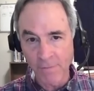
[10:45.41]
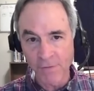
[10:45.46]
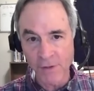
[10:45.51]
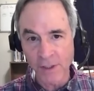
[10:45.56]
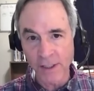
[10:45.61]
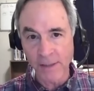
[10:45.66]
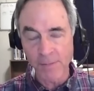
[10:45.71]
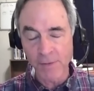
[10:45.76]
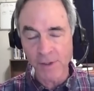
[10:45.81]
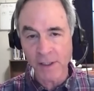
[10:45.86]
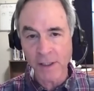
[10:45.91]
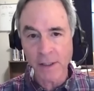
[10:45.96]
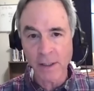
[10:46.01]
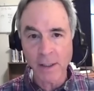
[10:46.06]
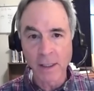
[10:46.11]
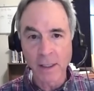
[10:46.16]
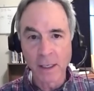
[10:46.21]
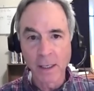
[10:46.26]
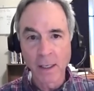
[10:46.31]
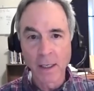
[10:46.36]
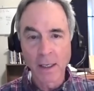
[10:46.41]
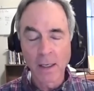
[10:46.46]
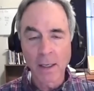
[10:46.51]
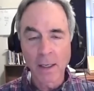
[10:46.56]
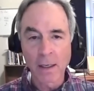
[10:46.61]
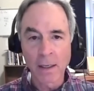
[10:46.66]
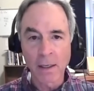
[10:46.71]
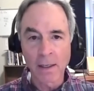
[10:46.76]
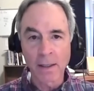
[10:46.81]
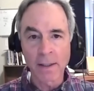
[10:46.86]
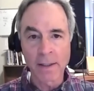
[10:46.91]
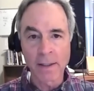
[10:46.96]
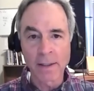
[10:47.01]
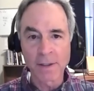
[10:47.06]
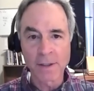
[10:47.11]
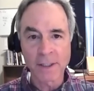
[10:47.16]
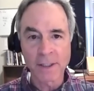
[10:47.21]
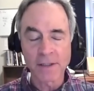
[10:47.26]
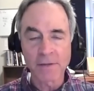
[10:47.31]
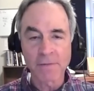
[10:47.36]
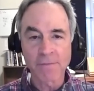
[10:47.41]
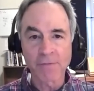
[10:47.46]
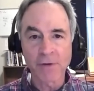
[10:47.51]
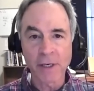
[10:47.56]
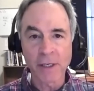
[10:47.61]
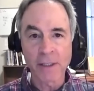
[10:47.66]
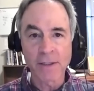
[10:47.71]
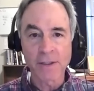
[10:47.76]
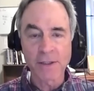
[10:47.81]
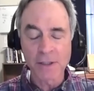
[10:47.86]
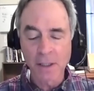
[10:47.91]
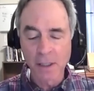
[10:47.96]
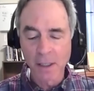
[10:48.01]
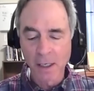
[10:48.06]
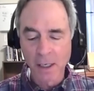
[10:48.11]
DMT in schizophrenics?